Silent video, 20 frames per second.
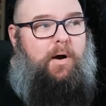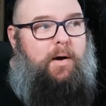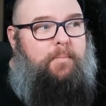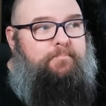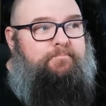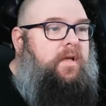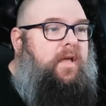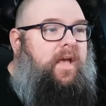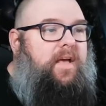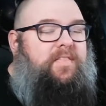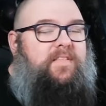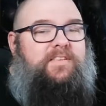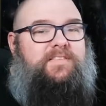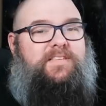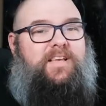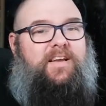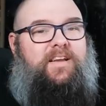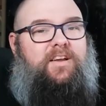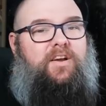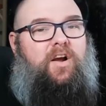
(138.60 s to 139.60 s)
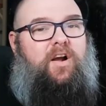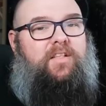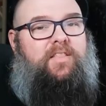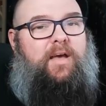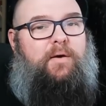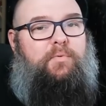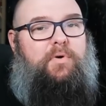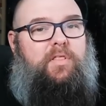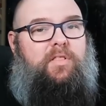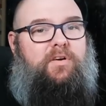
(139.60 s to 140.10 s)
up. And the second card
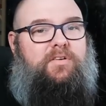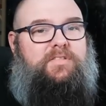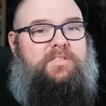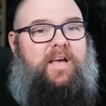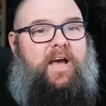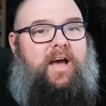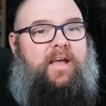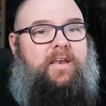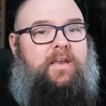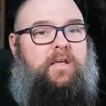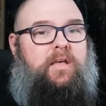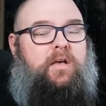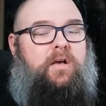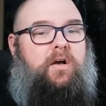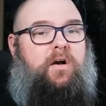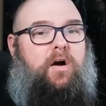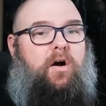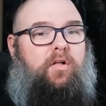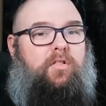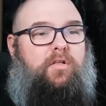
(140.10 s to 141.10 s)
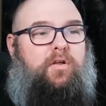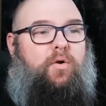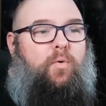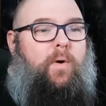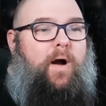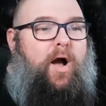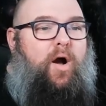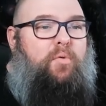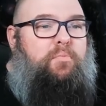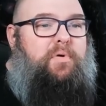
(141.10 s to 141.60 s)
that we looked at a little
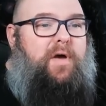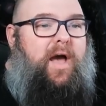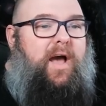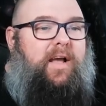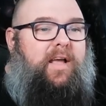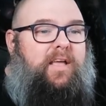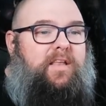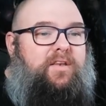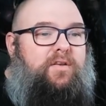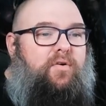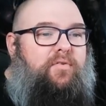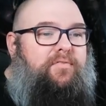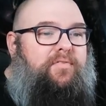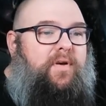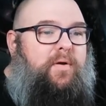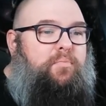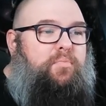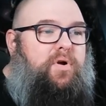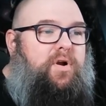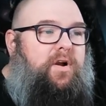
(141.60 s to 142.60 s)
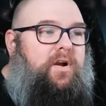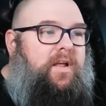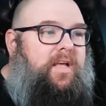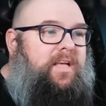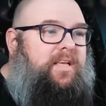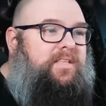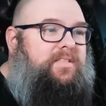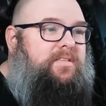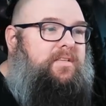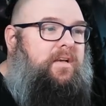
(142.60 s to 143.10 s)
while back in November
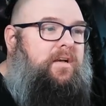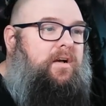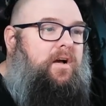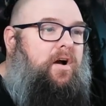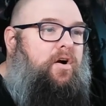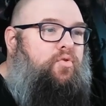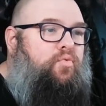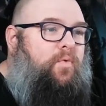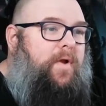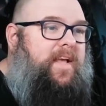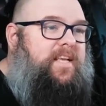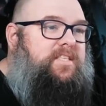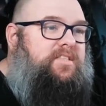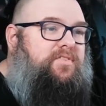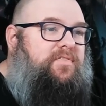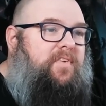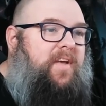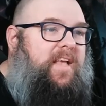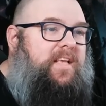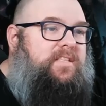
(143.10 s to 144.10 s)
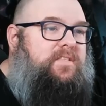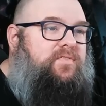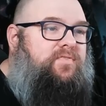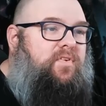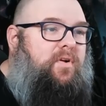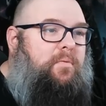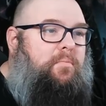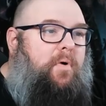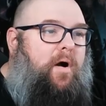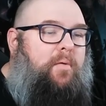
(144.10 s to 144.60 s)
is Erase Face
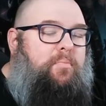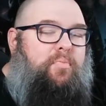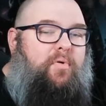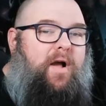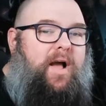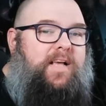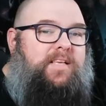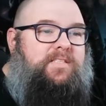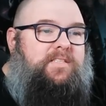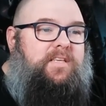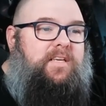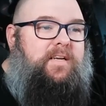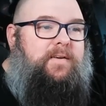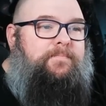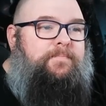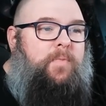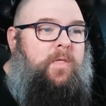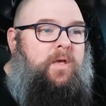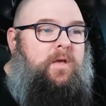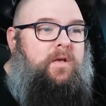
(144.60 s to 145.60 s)
from Uprising.